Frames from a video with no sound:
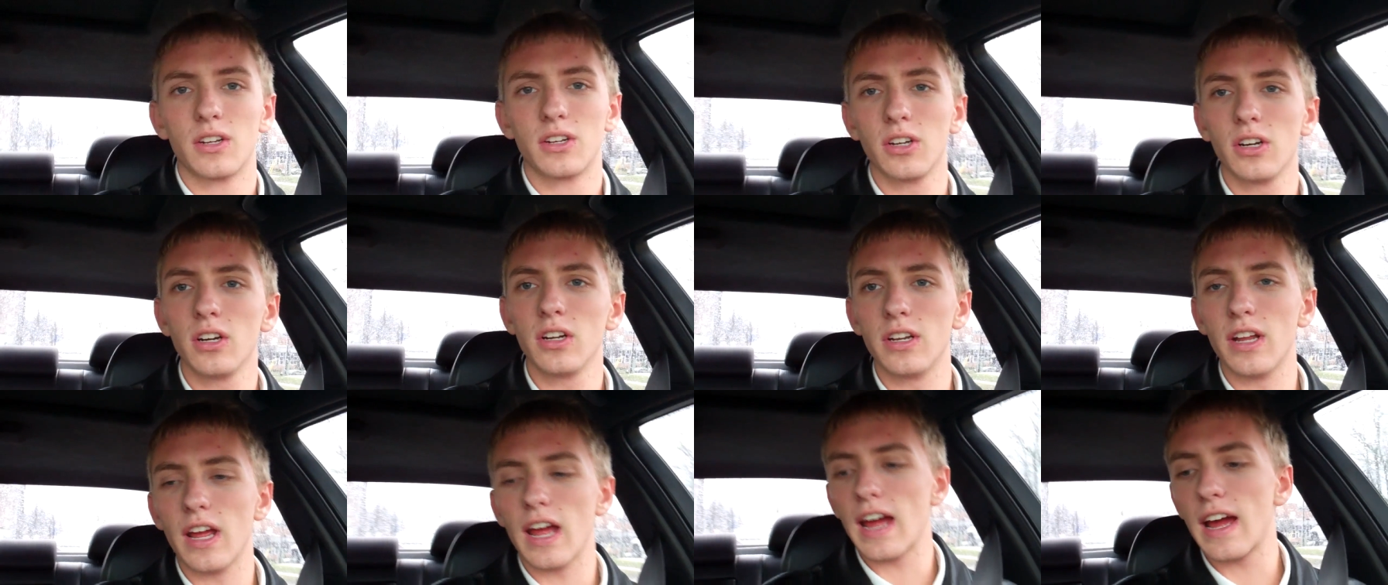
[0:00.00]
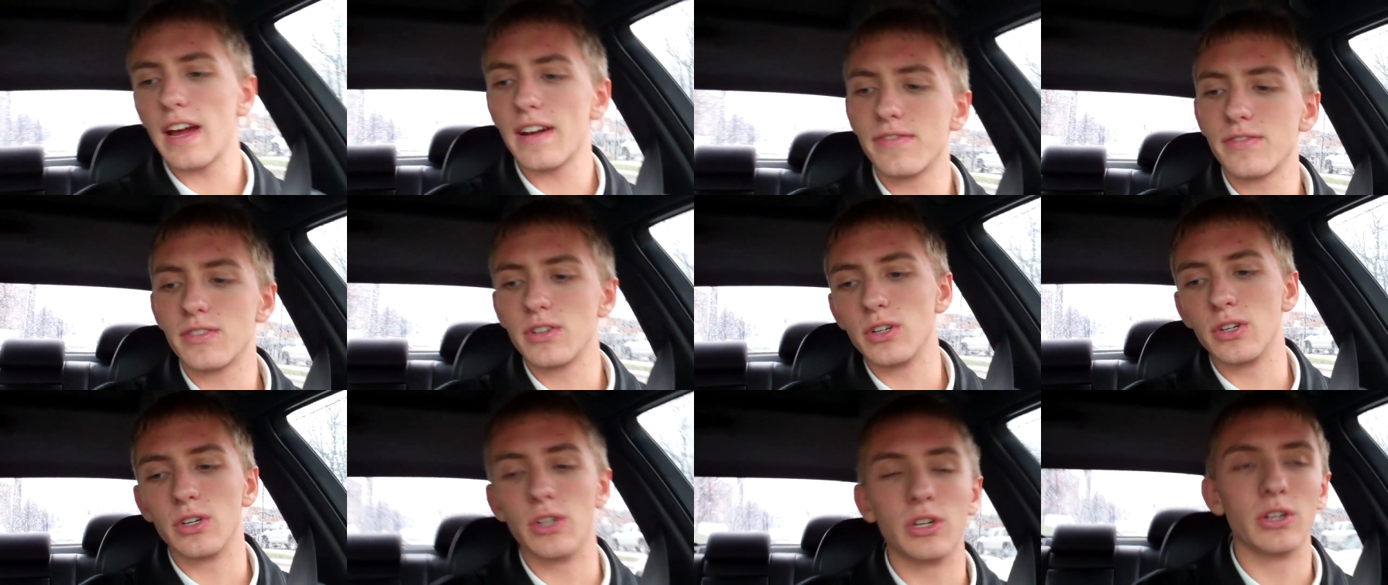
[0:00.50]
Good
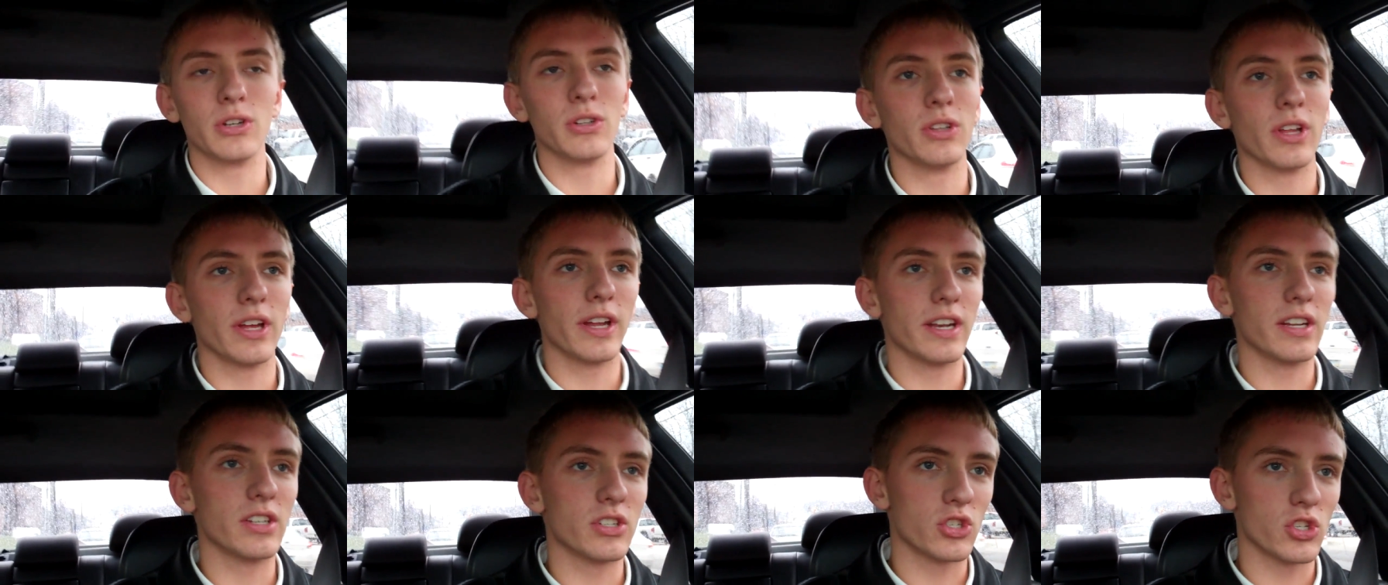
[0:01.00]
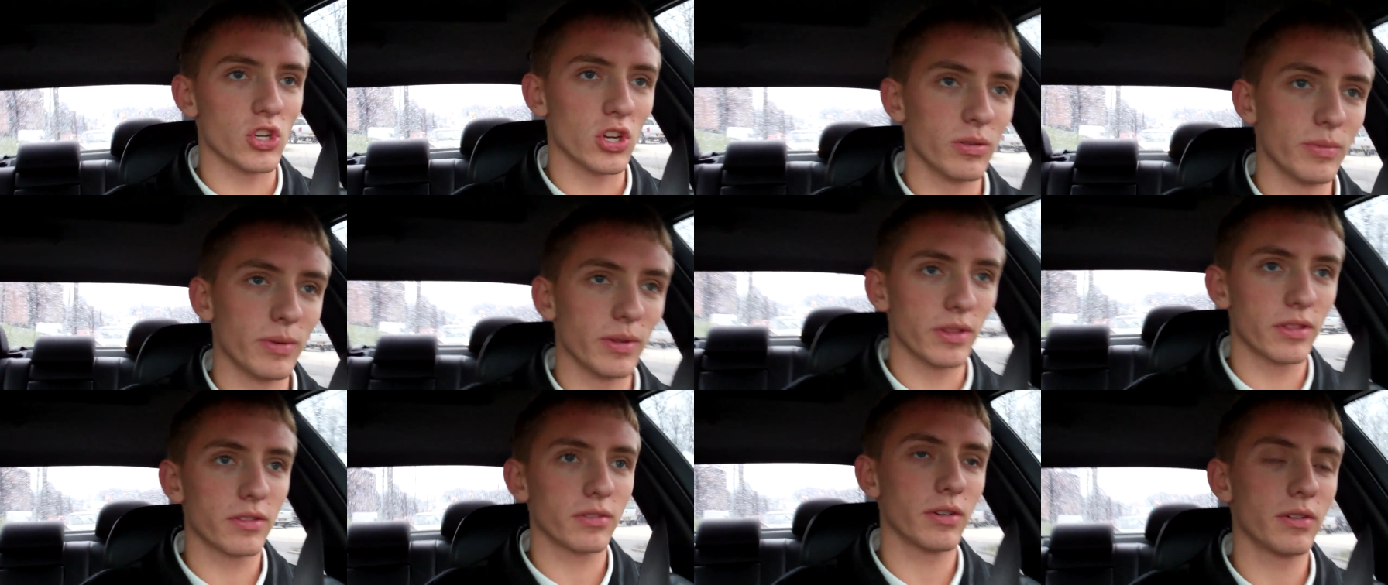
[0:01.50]
afternoon, ladies and
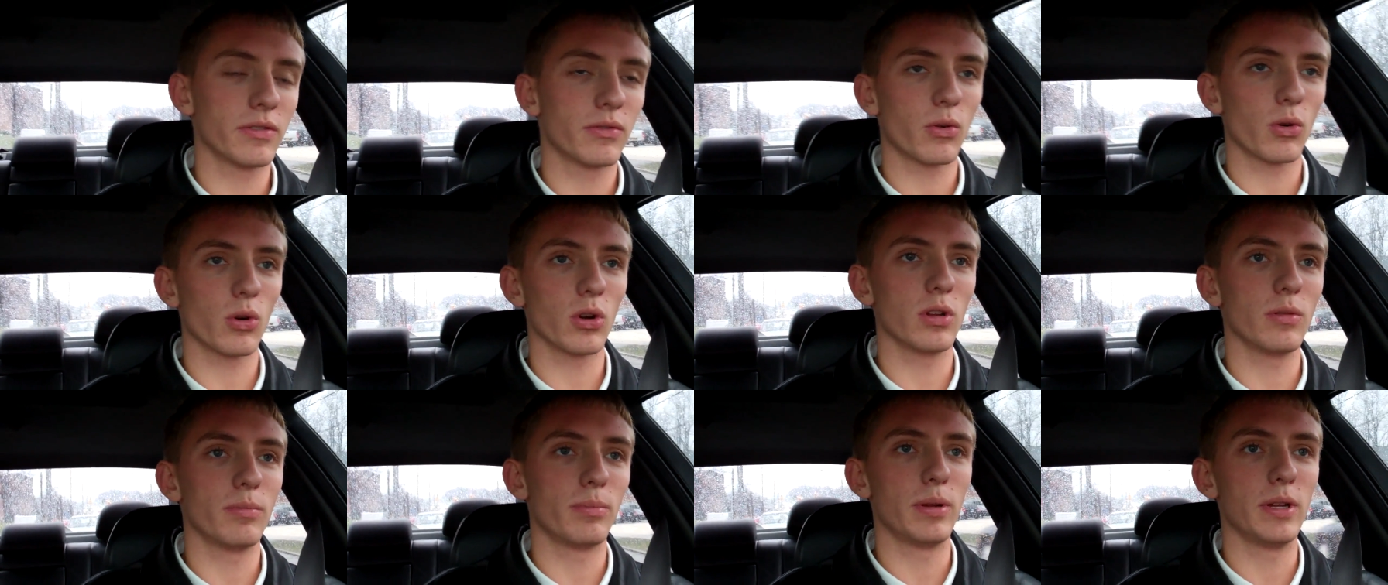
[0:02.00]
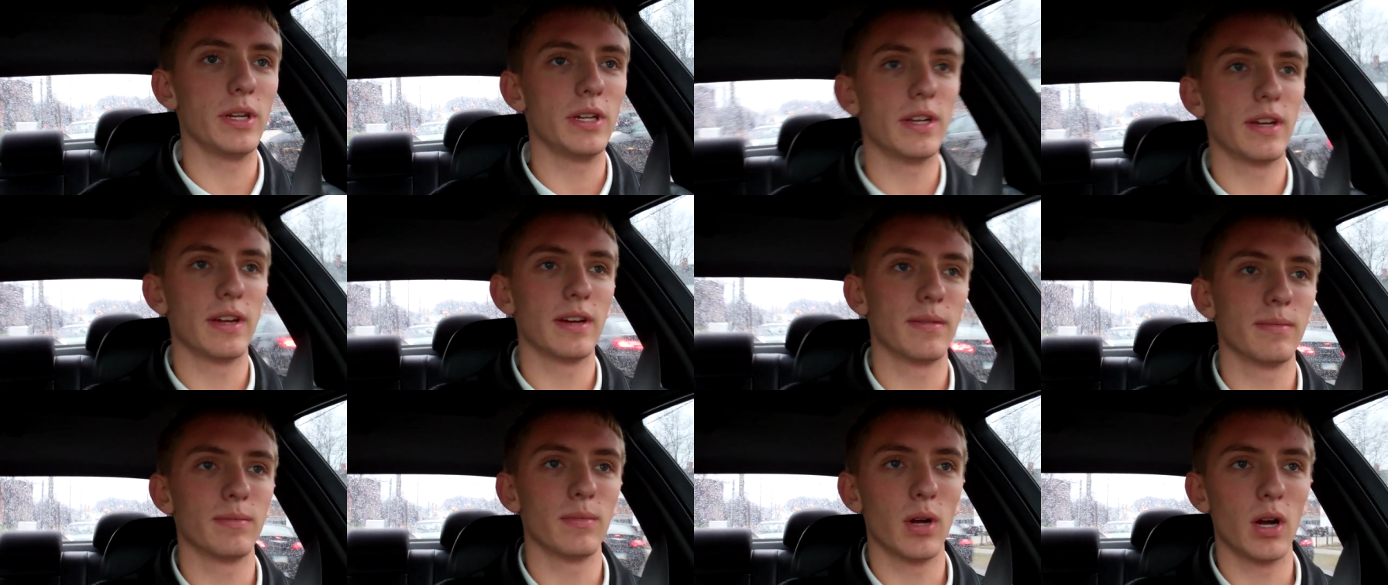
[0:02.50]
gentlemen. 3:40
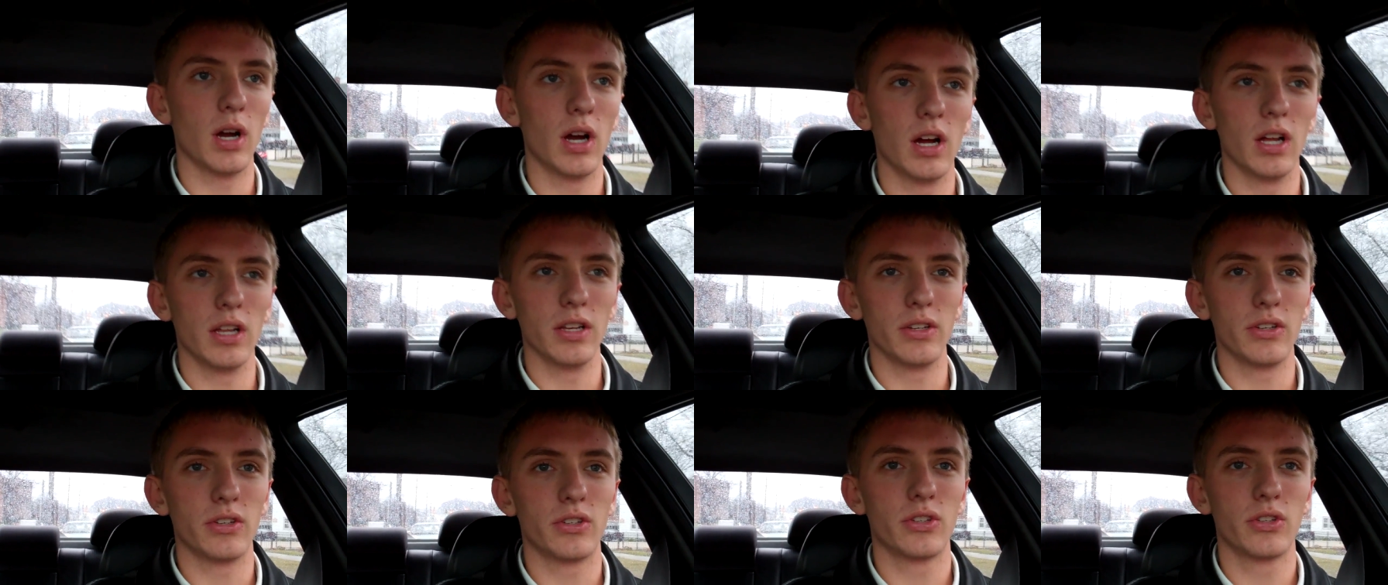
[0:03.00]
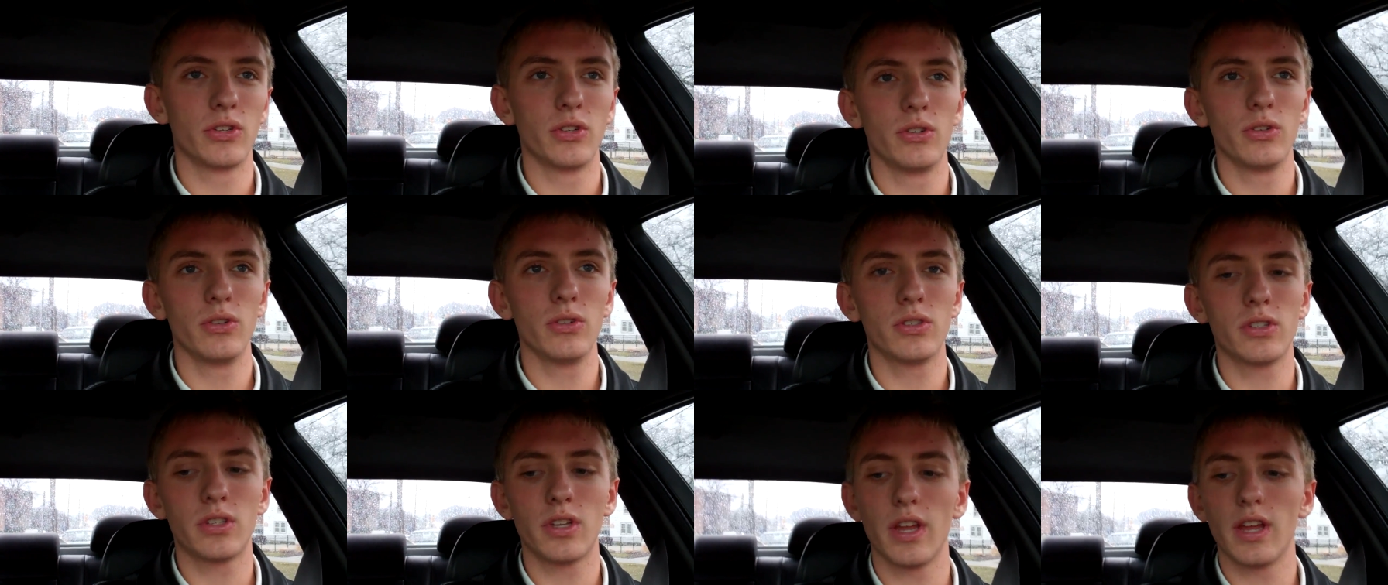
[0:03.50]
p.m. on
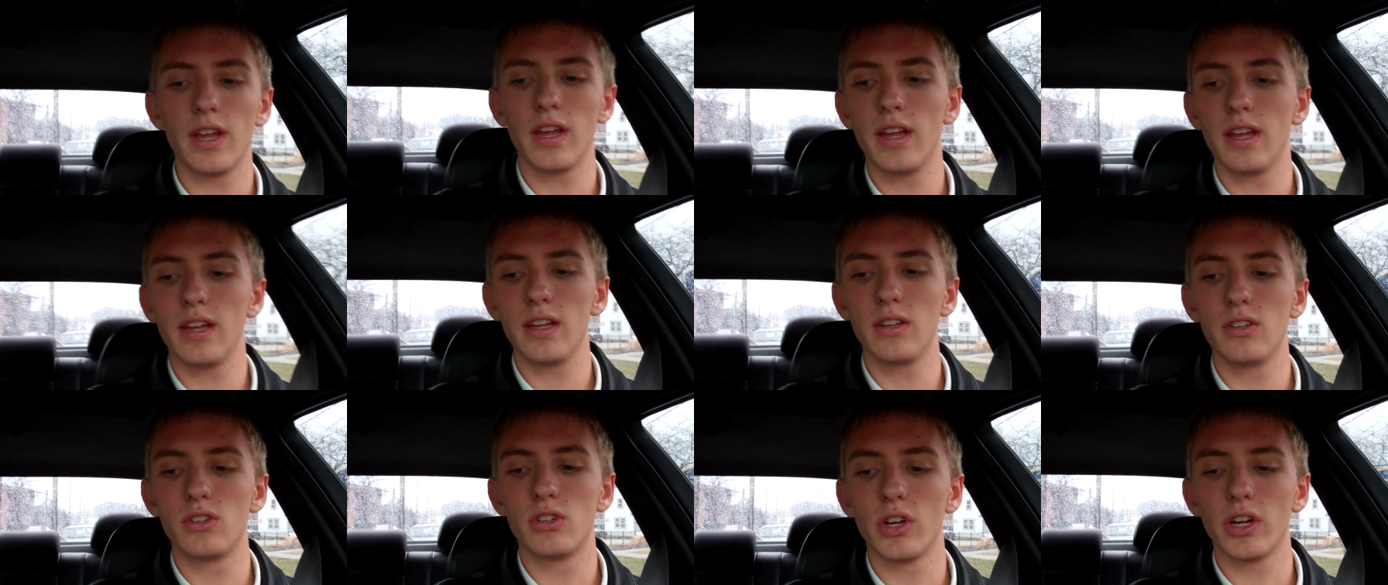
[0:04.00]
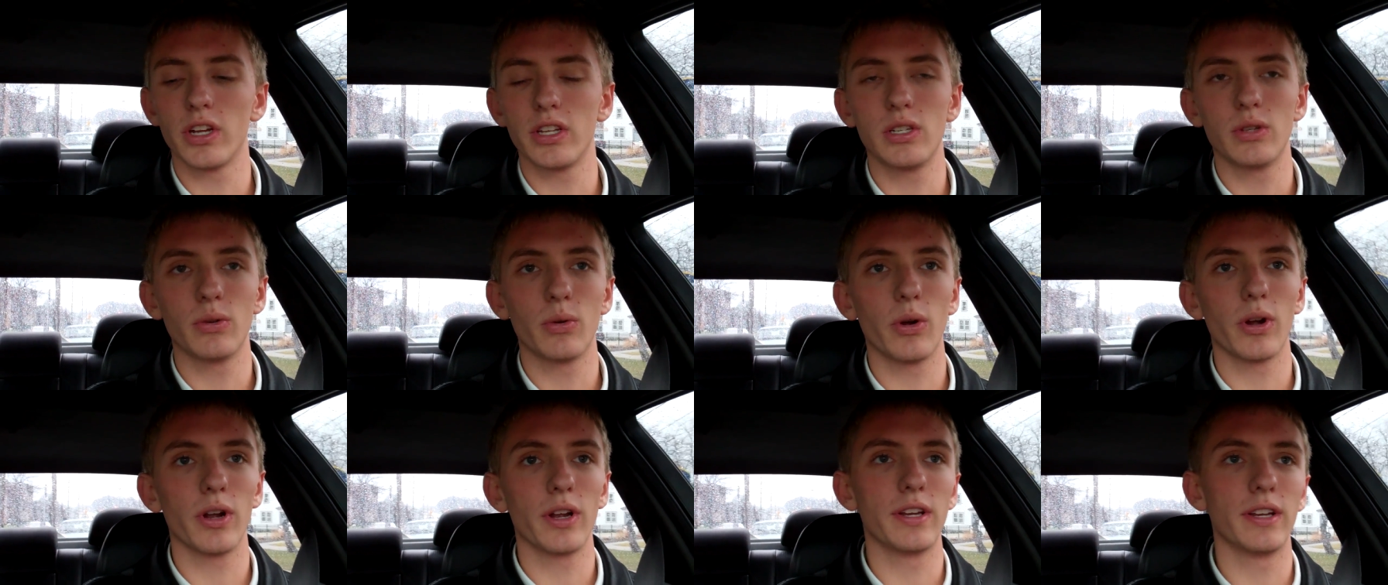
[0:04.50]
Tuesday,
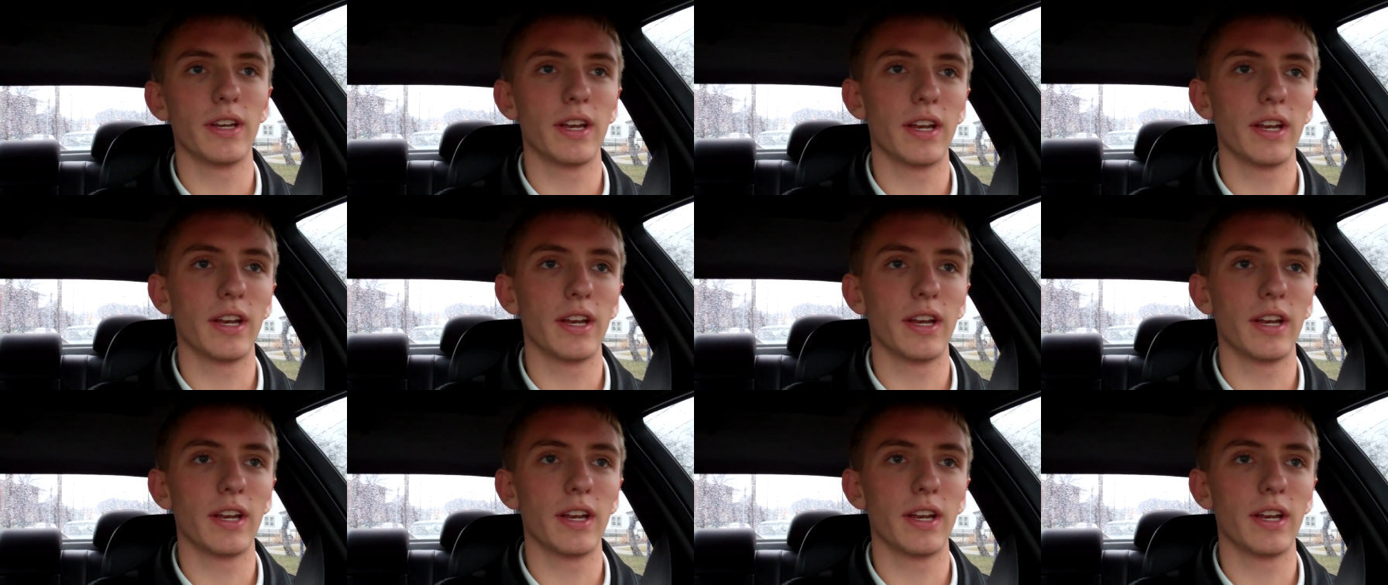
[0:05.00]
January